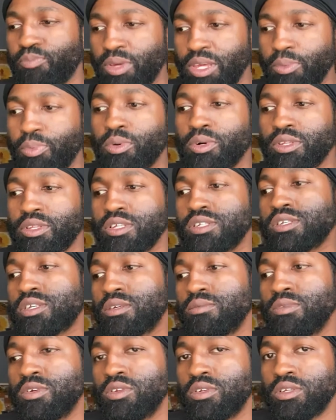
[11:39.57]
people in these
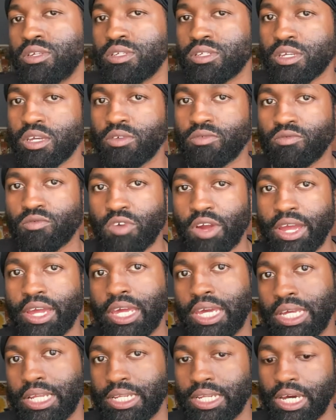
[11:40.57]
communities can
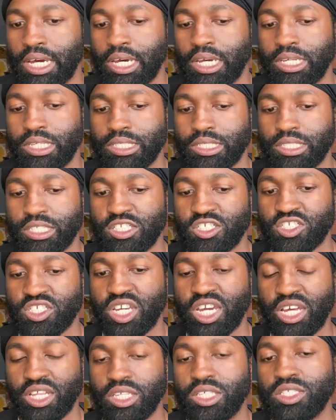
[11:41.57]
recognize the
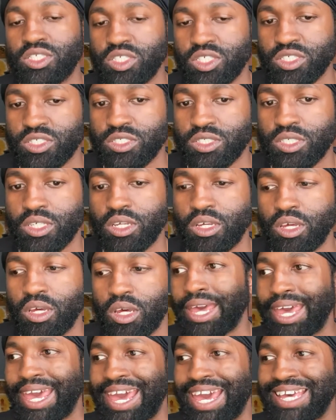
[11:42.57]
challenges
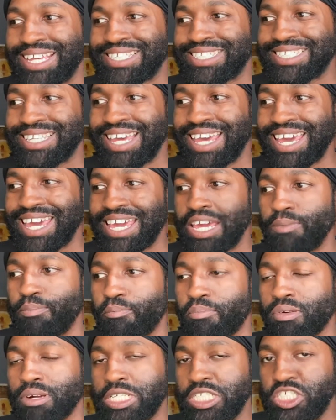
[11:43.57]
as a
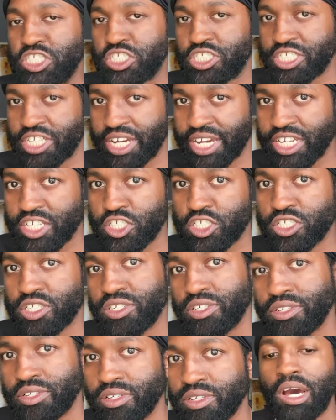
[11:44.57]

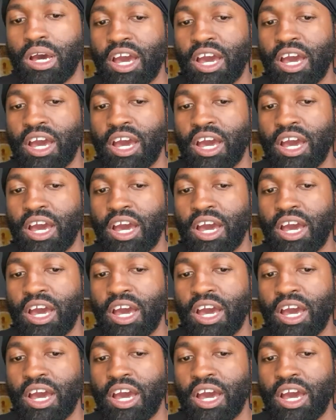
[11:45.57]
projection,